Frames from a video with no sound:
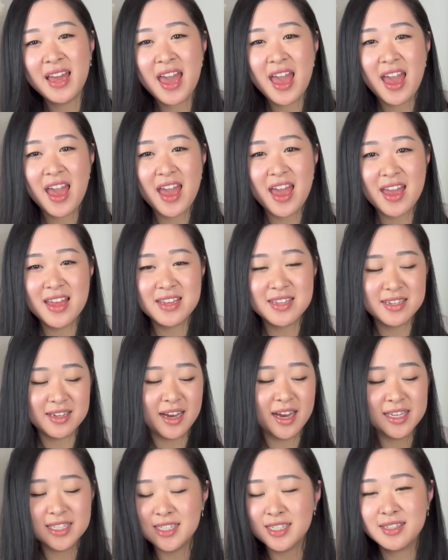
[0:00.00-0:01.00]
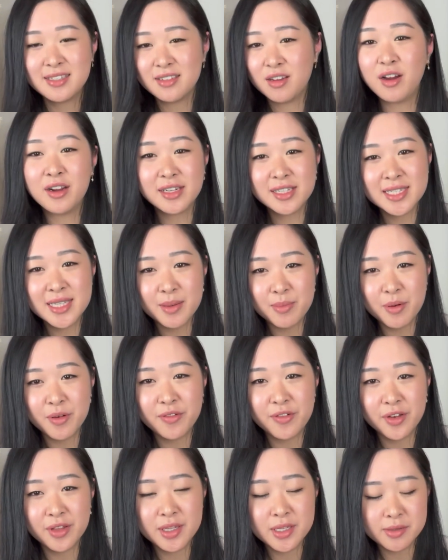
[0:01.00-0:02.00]
And I just honestly
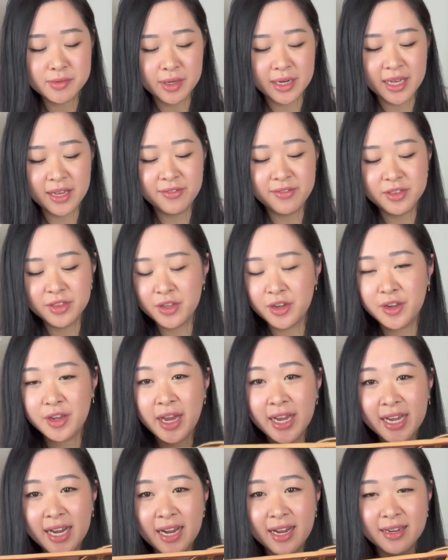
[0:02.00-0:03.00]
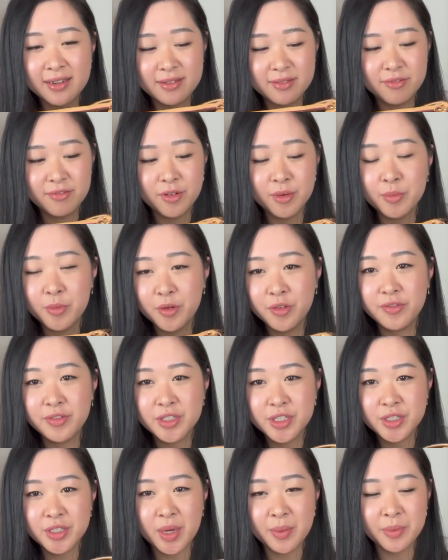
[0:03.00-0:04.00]
prefer this one. Even though I can't remove the
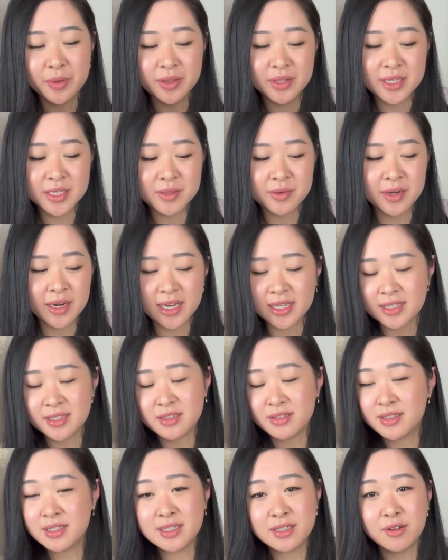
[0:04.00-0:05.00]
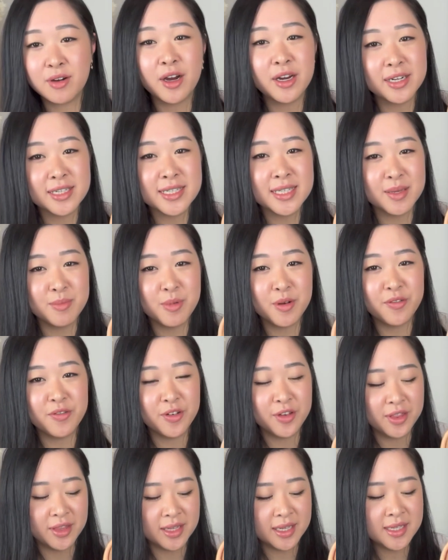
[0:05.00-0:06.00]
strap on this one, I still honestly
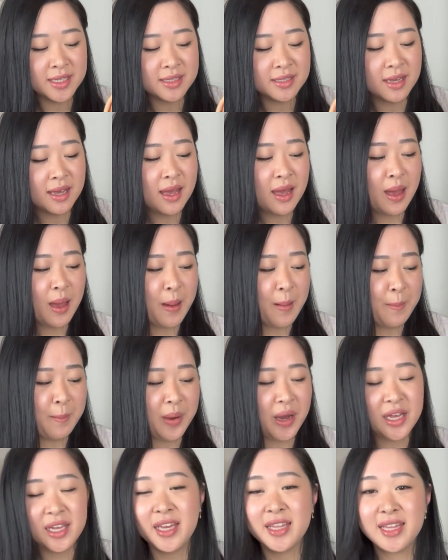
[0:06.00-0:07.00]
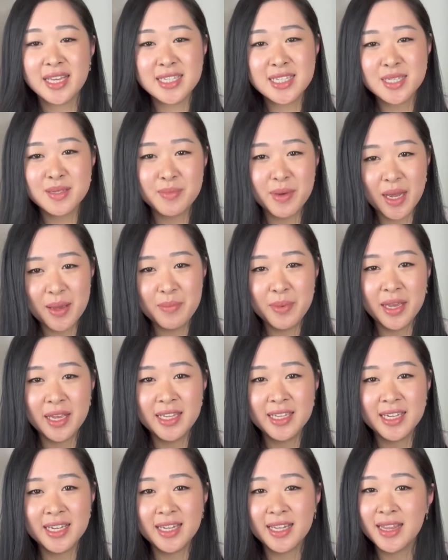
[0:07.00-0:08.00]
prefer this. But yeah, that's just my
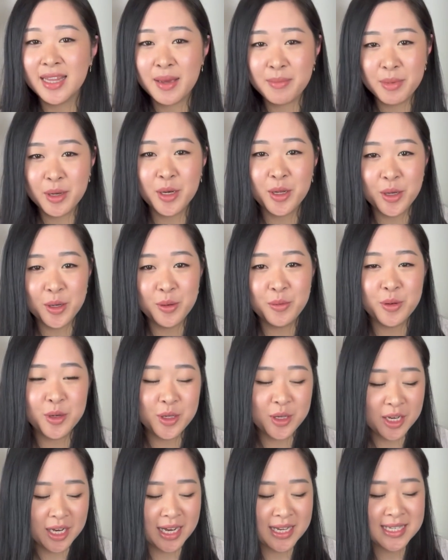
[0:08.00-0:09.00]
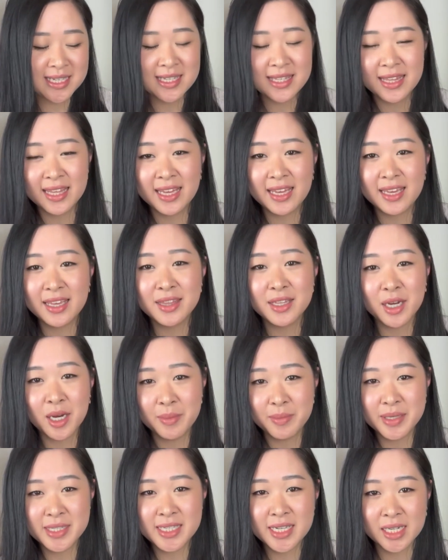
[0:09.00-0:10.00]
opinion. Let me know what you guys think in the
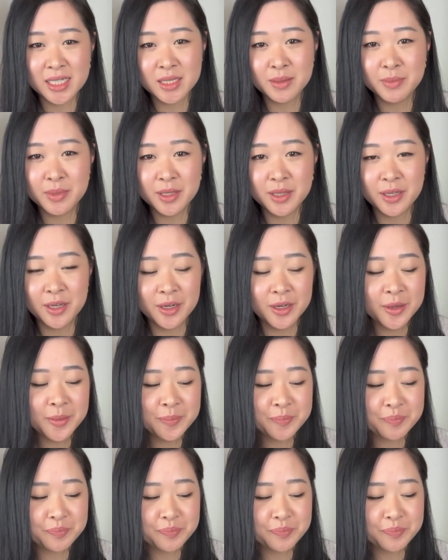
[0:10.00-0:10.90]
comment section below.